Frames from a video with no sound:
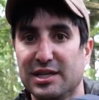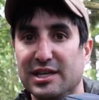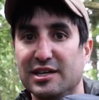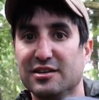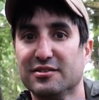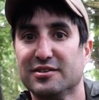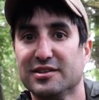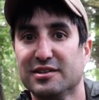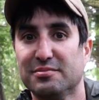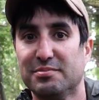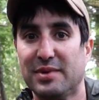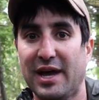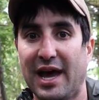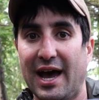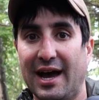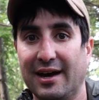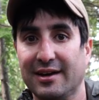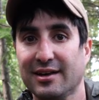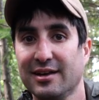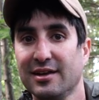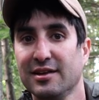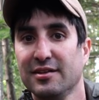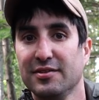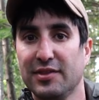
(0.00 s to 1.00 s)
here in the back
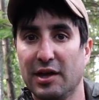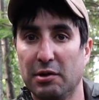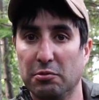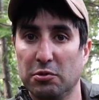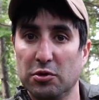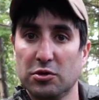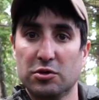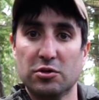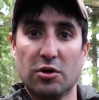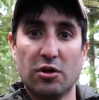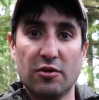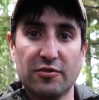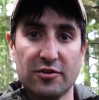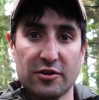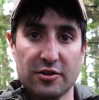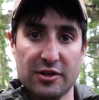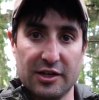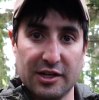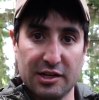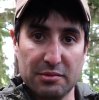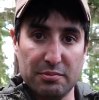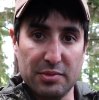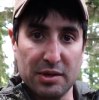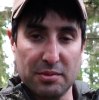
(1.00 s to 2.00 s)
that we'll go over
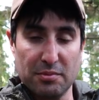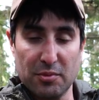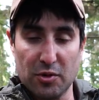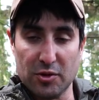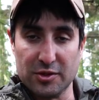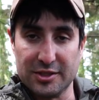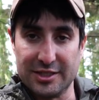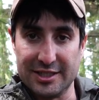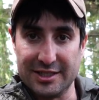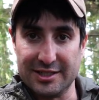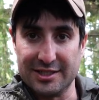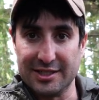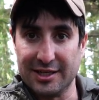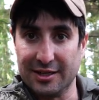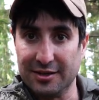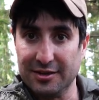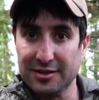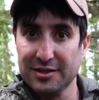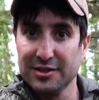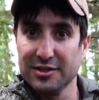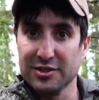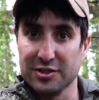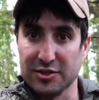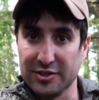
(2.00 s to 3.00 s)
in a bit more detail.
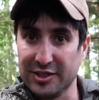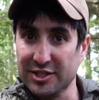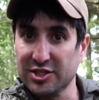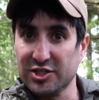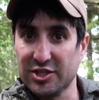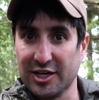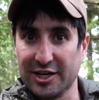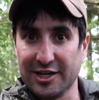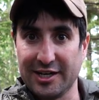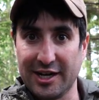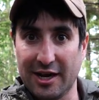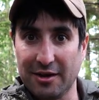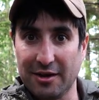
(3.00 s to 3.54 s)
So let's check it